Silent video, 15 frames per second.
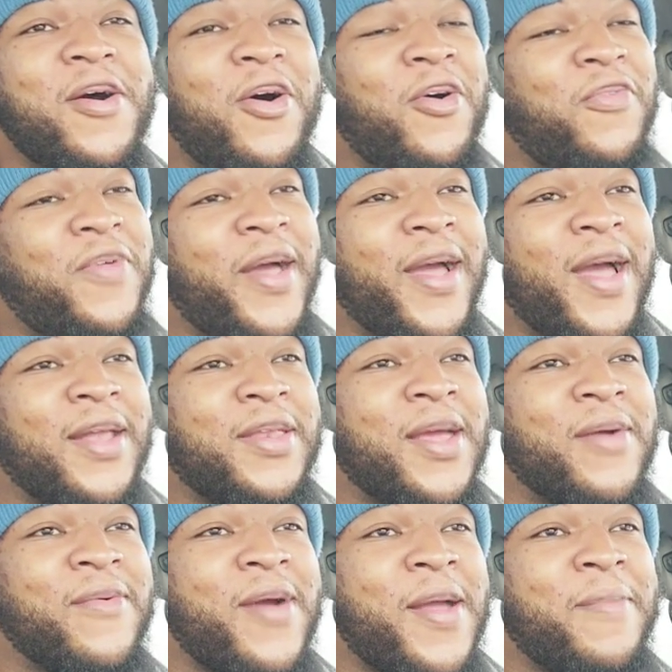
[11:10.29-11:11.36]
Hopefully I got
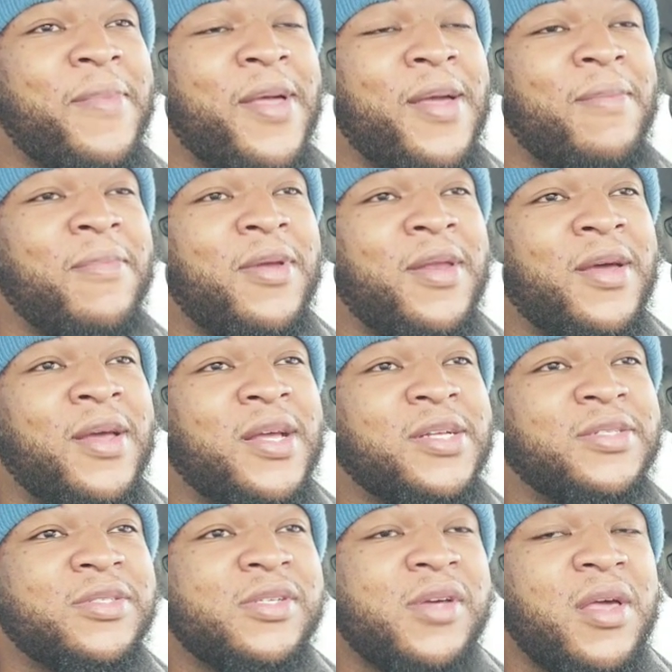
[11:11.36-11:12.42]
that right, man. But uh
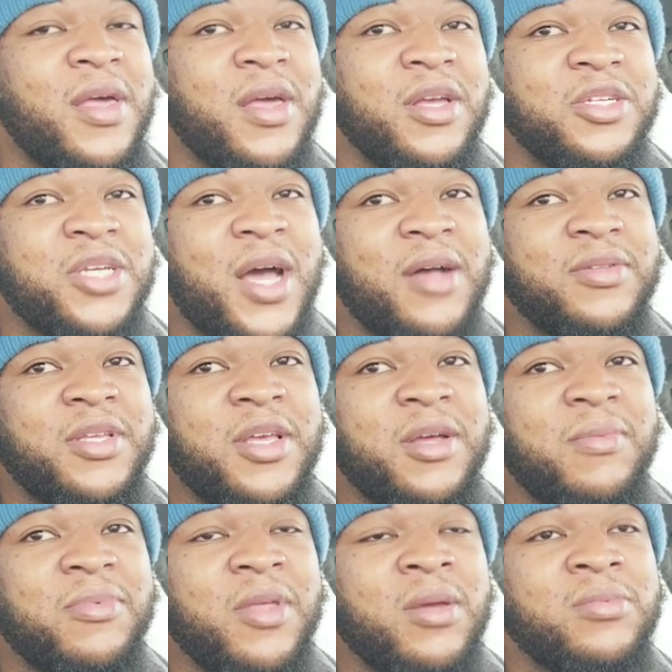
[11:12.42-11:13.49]
shout out to
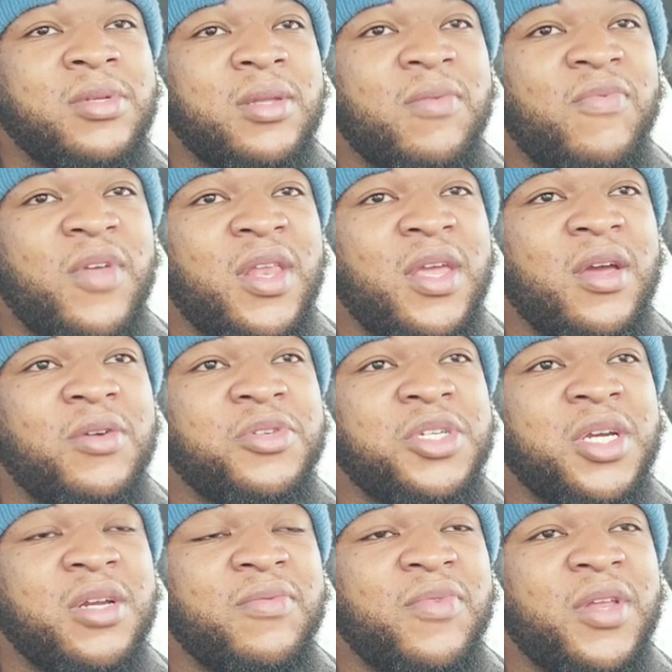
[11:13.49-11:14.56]
him. Thumbs up the video,
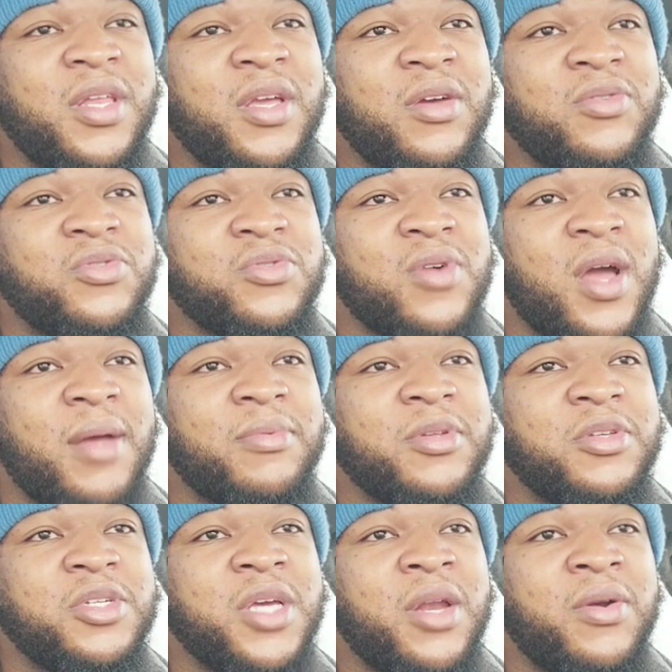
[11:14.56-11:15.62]
share the video, subscribe to
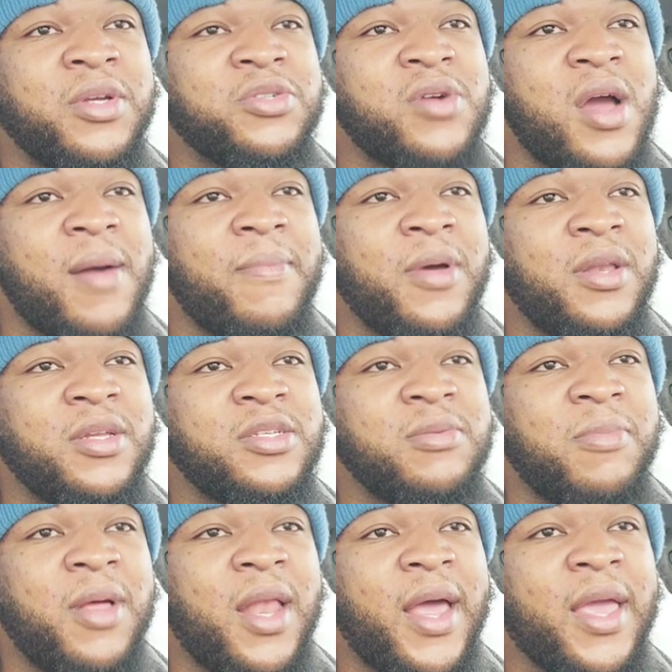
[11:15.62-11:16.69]
the channel, subscribe button, it's
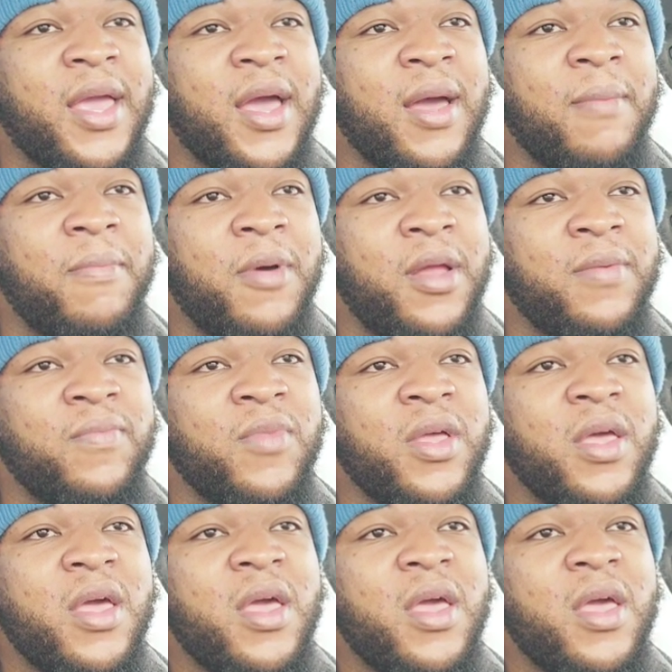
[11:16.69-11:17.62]
the bell icon button.